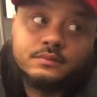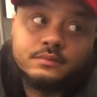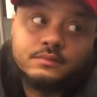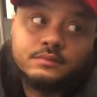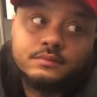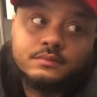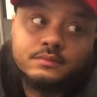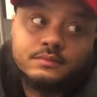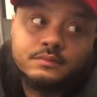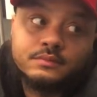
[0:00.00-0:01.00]

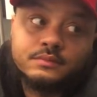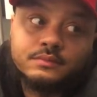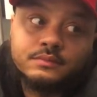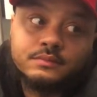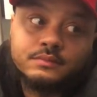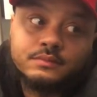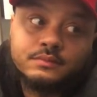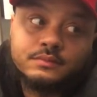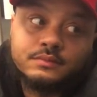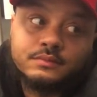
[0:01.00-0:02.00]

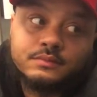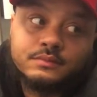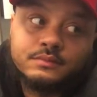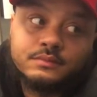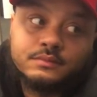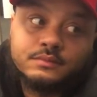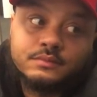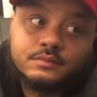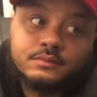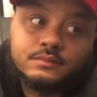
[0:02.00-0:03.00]

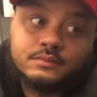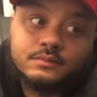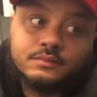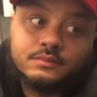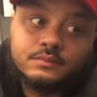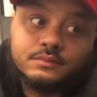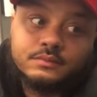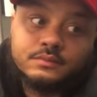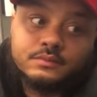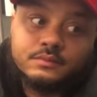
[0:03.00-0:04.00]

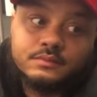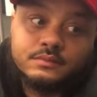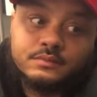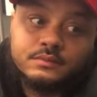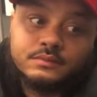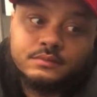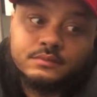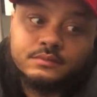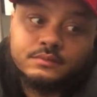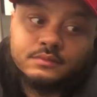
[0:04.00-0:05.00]

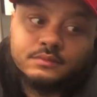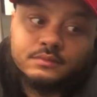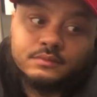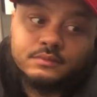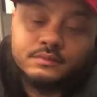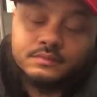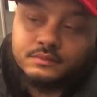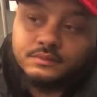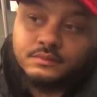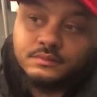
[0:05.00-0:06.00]

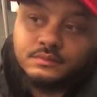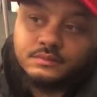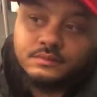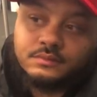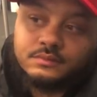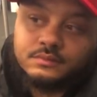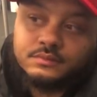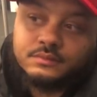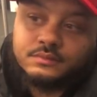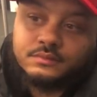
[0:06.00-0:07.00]

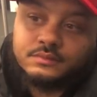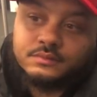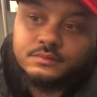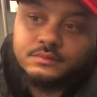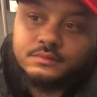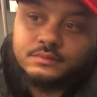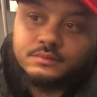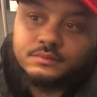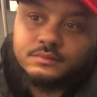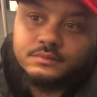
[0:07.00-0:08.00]
This person isn't speaking.